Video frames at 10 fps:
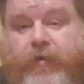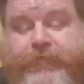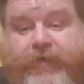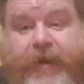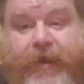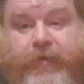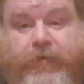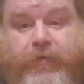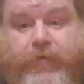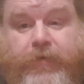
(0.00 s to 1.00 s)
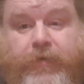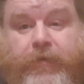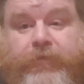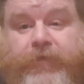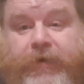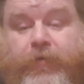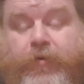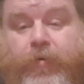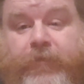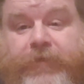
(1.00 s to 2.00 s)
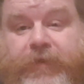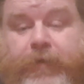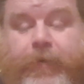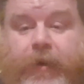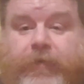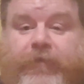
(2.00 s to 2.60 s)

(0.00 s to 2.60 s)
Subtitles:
of their head, so they don't go off the deep end.